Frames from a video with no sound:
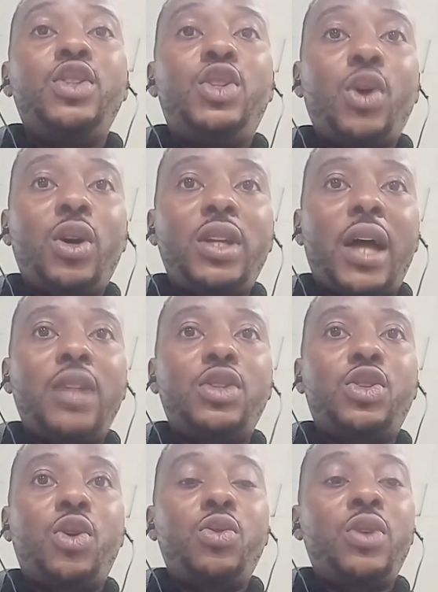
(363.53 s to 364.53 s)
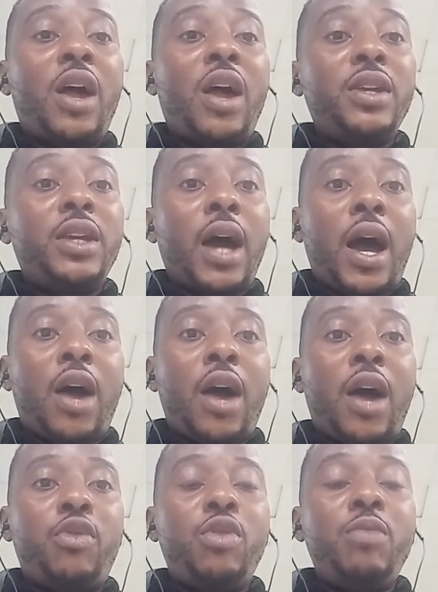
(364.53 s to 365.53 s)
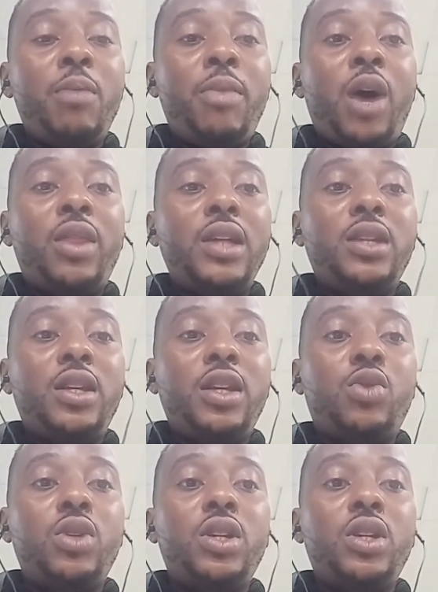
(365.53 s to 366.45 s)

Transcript: Jordan Torunariga. Remember on that Genetro?